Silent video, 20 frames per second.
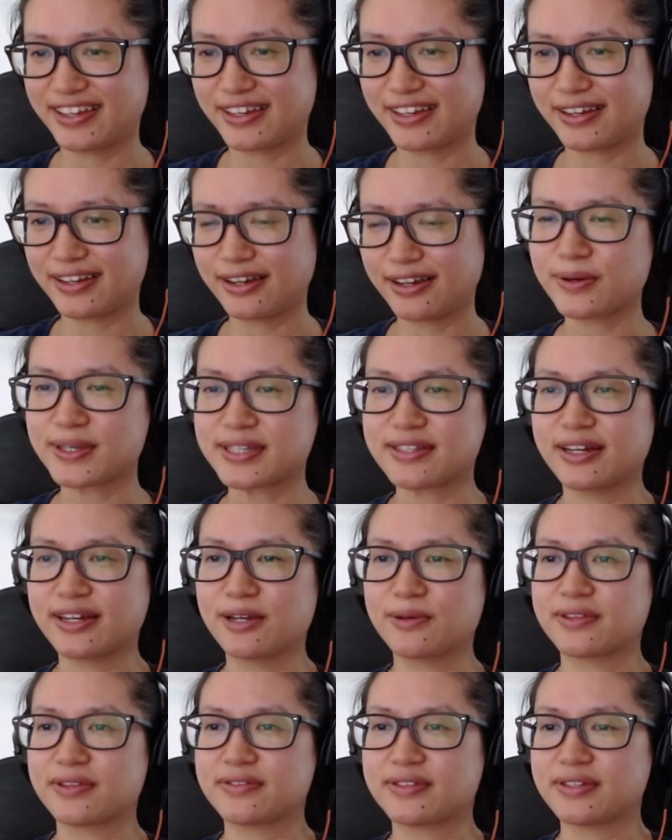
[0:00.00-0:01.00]
Oh, he's
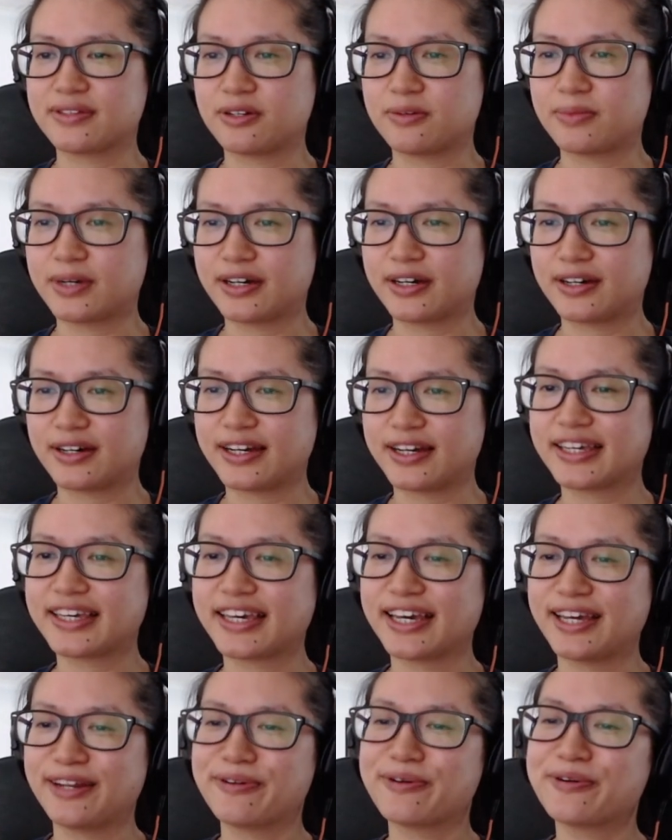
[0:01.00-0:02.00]
starting with Cinnabar.
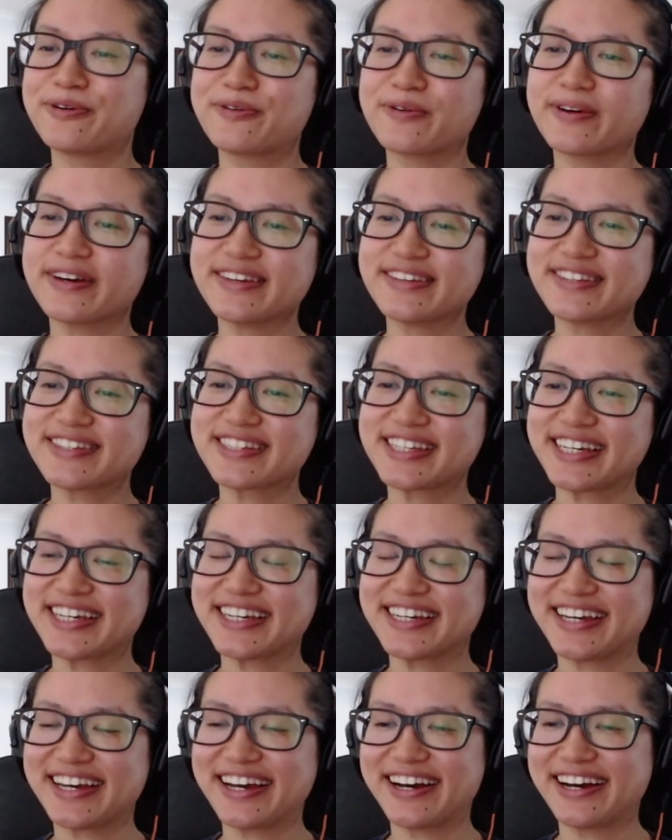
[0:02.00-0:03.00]
Again, always
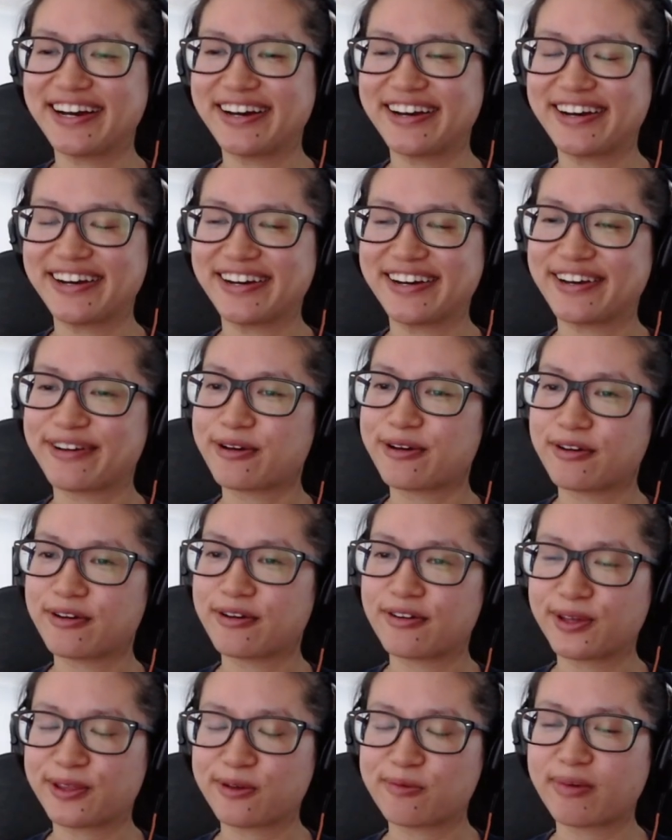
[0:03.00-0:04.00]

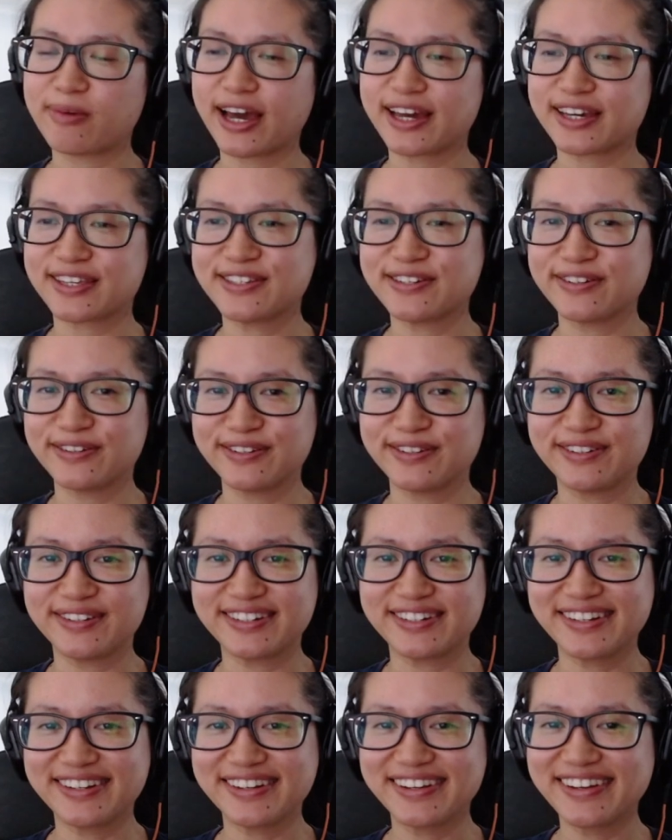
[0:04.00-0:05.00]
with a back
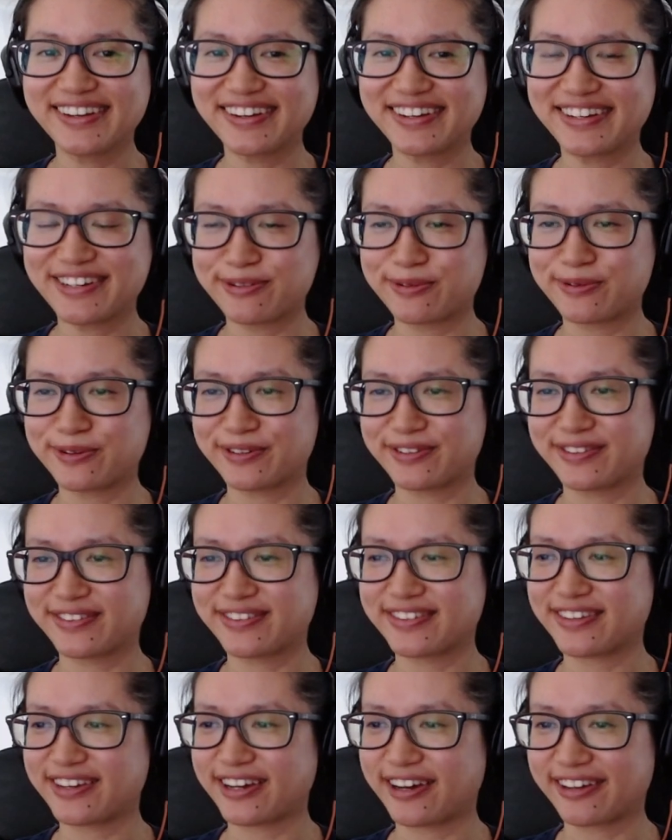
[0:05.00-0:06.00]
turned
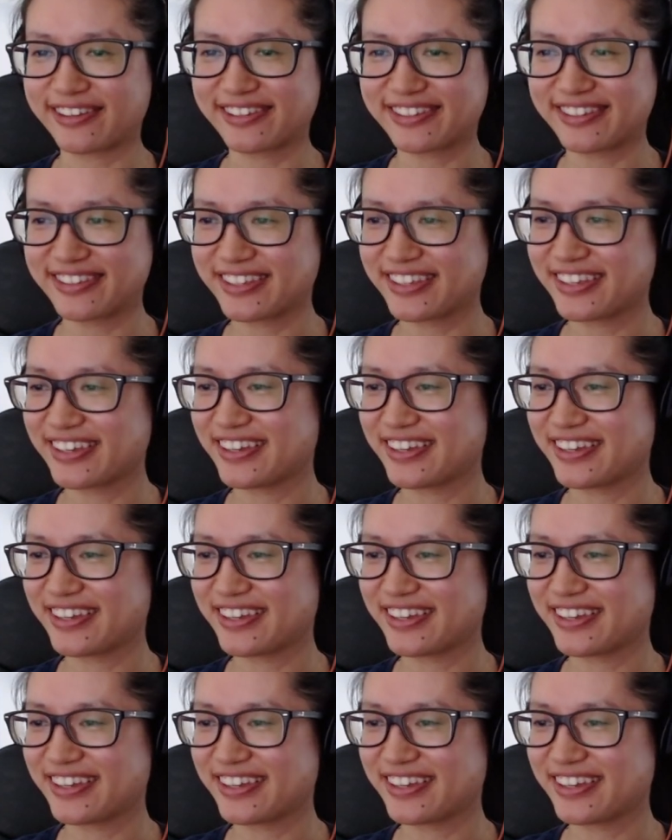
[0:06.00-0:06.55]
towards us.